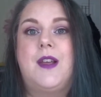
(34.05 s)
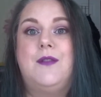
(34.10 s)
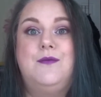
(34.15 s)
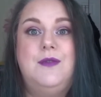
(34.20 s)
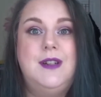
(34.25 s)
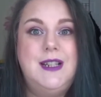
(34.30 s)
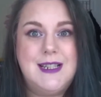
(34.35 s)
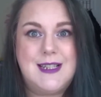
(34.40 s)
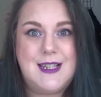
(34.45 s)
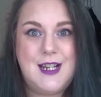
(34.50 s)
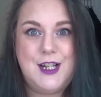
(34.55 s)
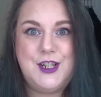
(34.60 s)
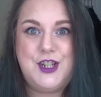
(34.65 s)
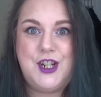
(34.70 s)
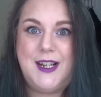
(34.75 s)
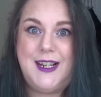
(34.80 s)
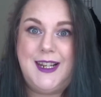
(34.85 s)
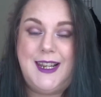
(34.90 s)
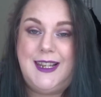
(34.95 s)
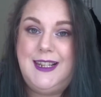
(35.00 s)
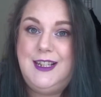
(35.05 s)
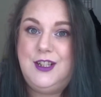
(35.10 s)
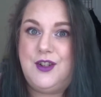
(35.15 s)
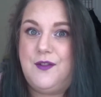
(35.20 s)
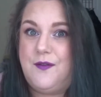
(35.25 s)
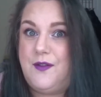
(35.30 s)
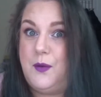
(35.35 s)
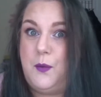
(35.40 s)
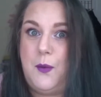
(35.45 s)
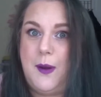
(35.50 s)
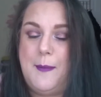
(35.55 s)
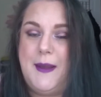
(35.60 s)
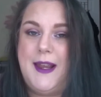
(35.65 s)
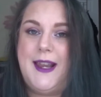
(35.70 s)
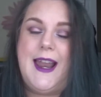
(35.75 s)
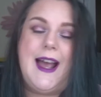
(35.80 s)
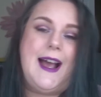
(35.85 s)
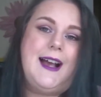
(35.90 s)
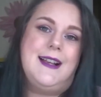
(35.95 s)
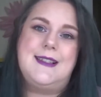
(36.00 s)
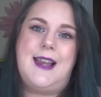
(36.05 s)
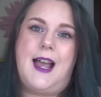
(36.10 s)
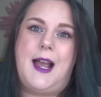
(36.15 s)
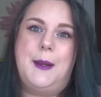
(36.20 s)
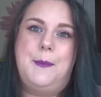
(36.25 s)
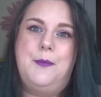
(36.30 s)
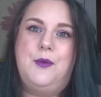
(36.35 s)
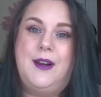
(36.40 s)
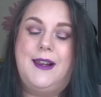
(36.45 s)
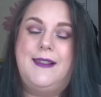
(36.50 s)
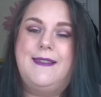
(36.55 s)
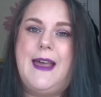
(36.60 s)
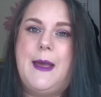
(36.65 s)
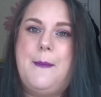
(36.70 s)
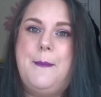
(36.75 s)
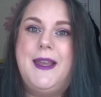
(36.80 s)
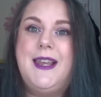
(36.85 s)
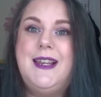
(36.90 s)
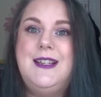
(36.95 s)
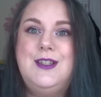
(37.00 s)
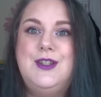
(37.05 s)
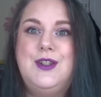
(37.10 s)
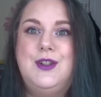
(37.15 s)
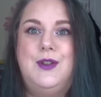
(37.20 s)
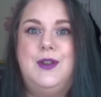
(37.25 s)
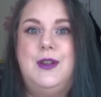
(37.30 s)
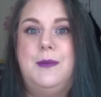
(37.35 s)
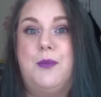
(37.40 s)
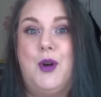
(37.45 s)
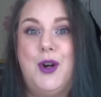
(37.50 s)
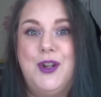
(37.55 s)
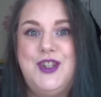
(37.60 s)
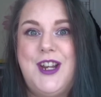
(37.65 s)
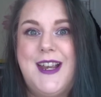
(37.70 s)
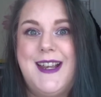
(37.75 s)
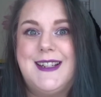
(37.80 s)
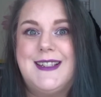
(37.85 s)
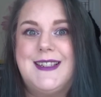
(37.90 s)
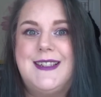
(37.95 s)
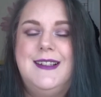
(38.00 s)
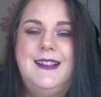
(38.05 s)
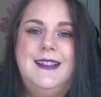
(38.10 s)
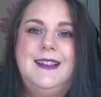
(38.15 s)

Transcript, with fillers: researching each of the women as I bring them into the project.